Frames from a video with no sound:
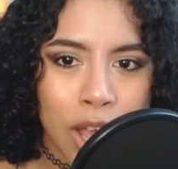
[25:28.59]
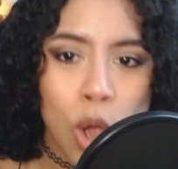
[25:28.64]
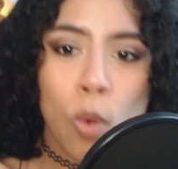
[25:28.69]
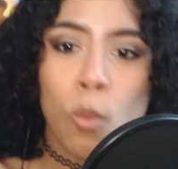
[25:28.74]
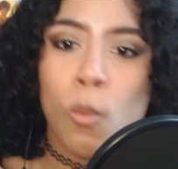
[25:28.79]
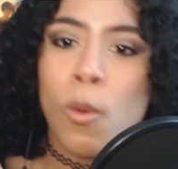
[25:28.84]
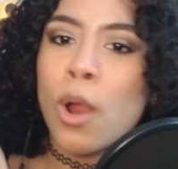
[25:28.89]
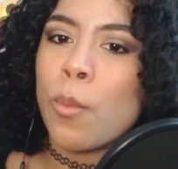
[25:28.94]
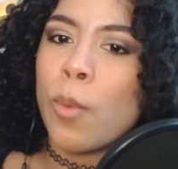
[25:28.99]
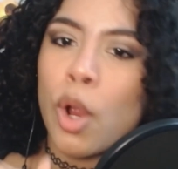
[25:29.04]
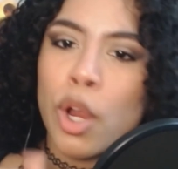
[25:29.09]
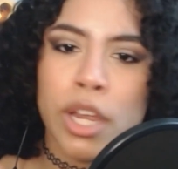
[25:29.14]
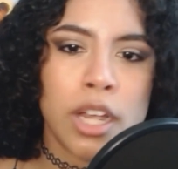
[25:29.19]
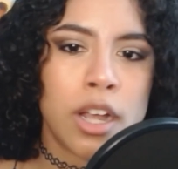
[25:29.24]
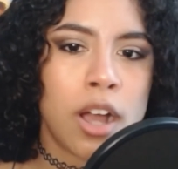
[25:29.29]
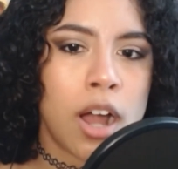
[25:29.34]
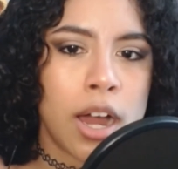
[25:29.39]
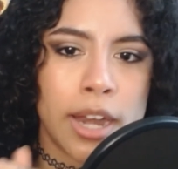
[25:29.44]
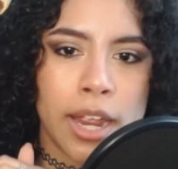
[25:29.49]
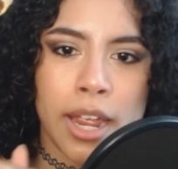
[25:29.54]
We're working
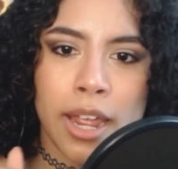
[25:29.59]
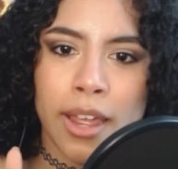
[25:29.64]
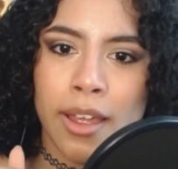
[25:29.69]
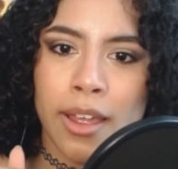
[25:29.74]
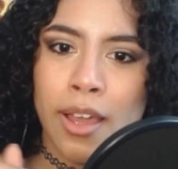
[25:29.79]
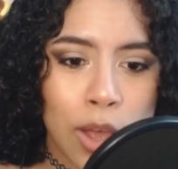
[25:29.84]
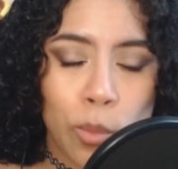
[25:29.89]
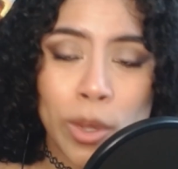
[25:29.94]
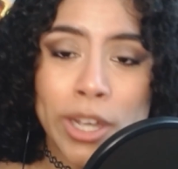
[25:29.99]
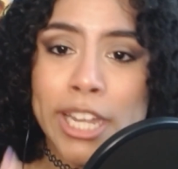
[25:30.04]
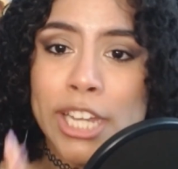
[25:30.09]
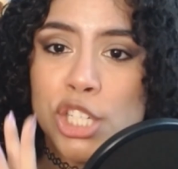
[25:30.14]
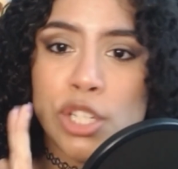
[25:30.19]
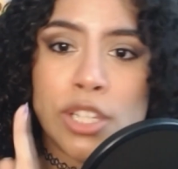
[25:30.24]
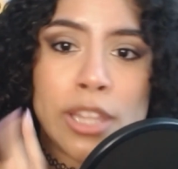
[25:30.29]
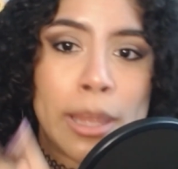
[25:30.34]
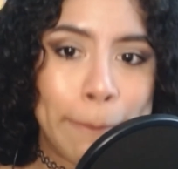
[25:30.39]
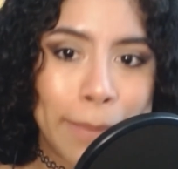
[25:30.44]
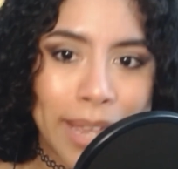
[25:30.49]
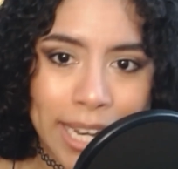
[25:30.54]
on it. We'll get you
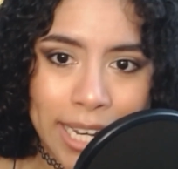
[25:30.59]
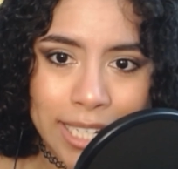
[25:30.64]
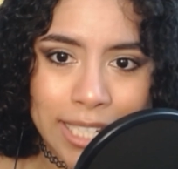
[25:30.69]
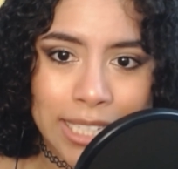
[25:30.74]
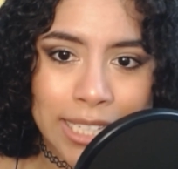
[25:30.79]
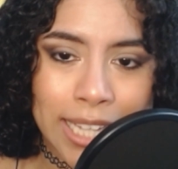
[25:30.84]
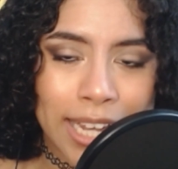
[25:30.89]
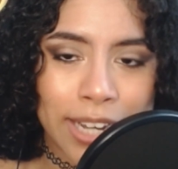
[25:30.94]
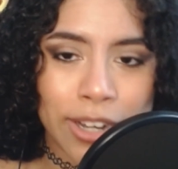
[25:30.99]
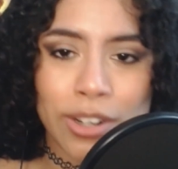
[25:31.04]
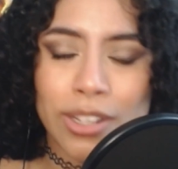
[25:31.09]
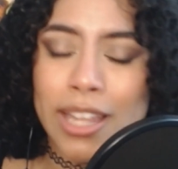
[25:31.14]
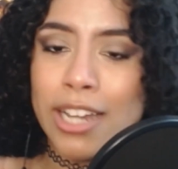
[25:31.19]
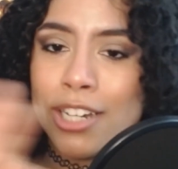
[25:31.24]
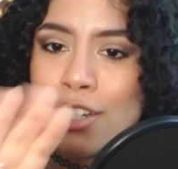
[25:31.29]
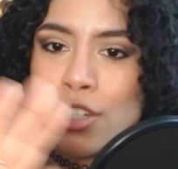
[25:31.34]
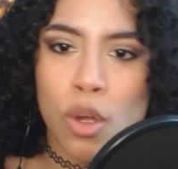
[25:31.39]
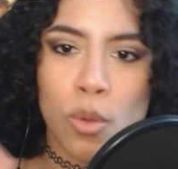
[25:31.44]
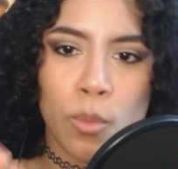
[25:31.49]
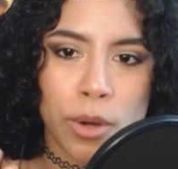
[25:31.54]
the minutes later.
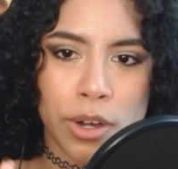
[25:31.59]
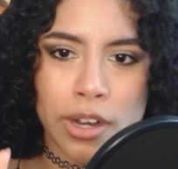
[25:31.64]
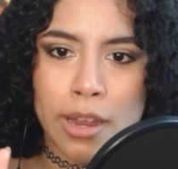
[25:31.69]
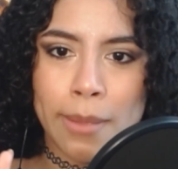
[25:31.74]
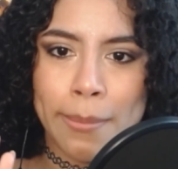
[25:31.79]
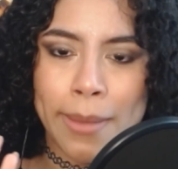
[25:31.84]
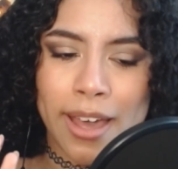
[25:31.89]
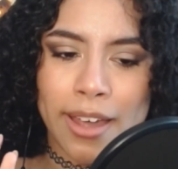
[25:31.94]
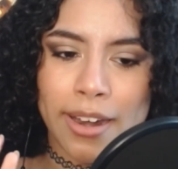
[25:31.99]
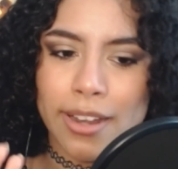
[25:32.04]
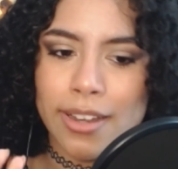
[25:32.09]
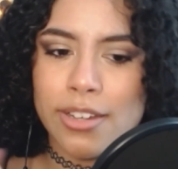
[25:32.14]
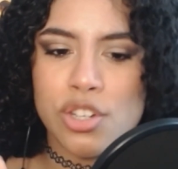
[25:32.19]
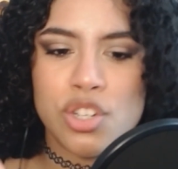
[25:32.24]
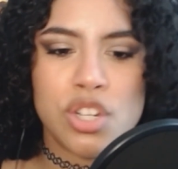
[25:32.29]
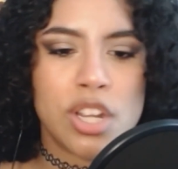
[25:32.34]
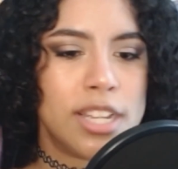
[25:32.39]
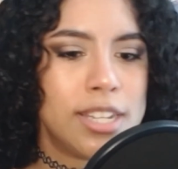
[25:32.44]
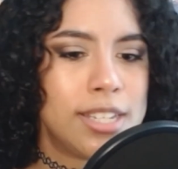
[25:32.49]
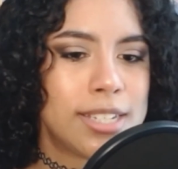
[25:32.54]
Don't worry about it.
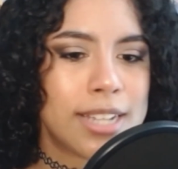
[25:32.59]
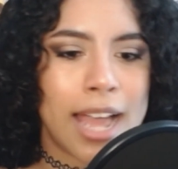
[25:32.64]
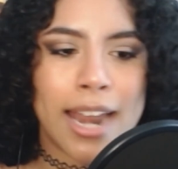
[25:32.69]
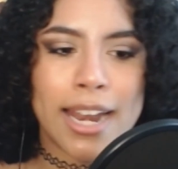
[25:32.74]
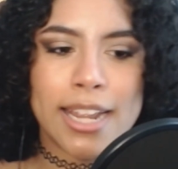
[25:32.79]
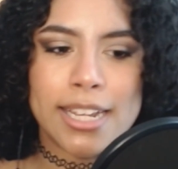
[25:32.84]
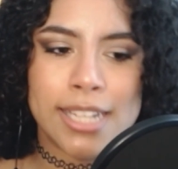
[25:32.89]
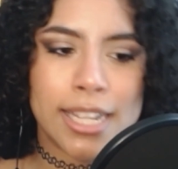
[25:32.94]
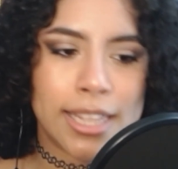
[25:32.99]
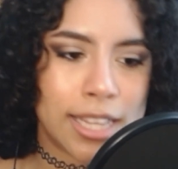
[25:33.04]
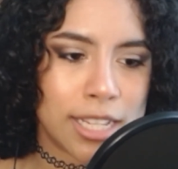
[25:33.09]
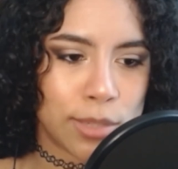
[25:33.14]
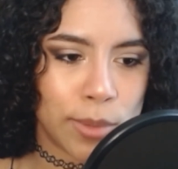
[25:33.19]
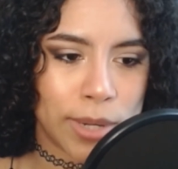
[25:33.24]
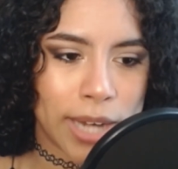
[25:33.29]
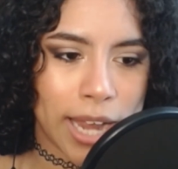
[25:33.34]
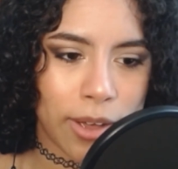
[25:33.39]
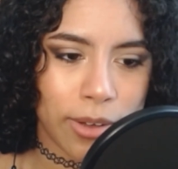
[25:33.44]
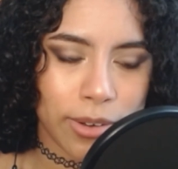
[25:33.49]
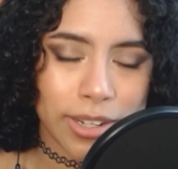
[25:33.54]
Just kind of sit this
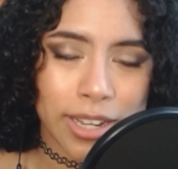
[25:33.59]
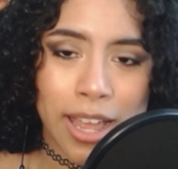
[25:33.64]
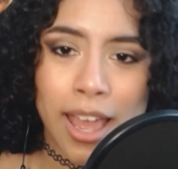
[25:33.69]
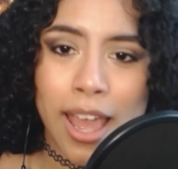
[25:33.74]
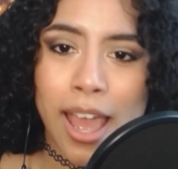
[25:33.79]
one out.